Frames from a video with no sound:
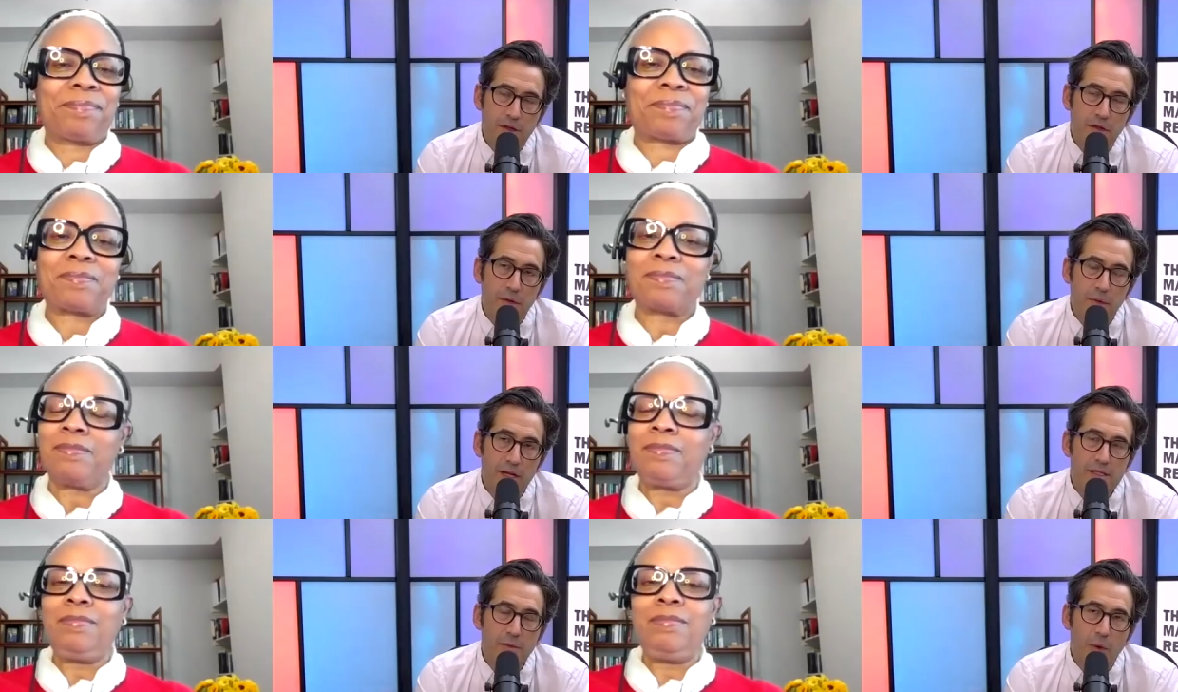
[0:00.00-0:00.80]
Speaker 1: the
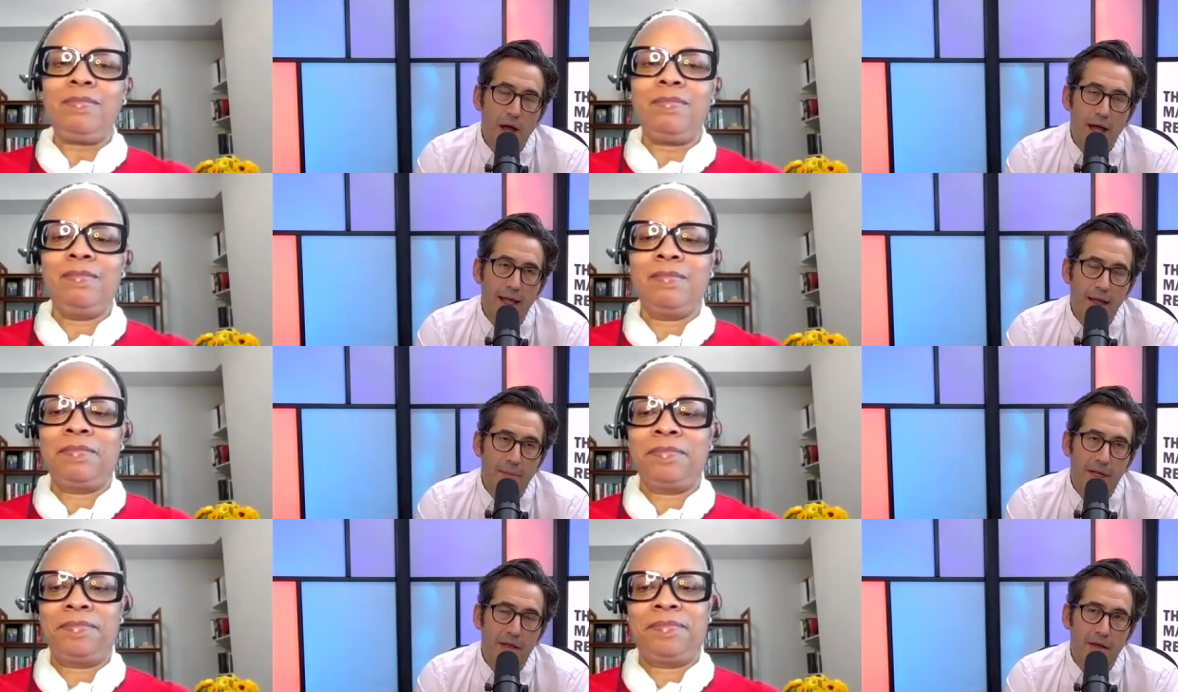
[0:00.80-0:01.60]
reason why, I
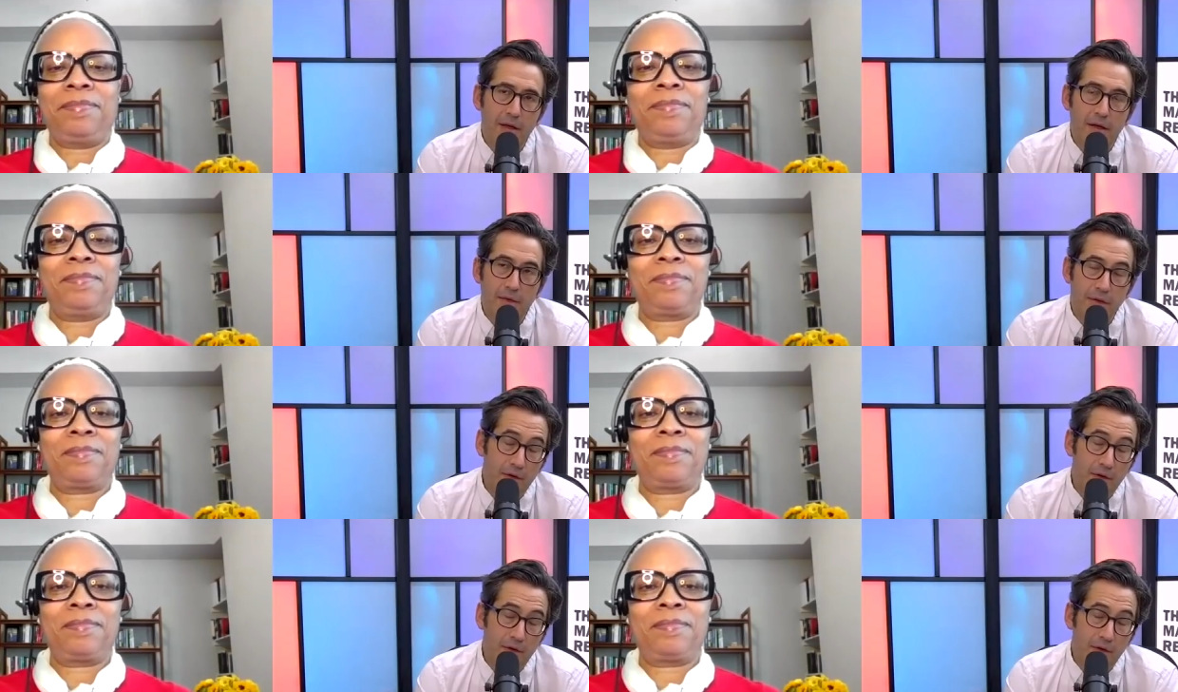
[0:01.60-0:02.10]
mean, uh, there,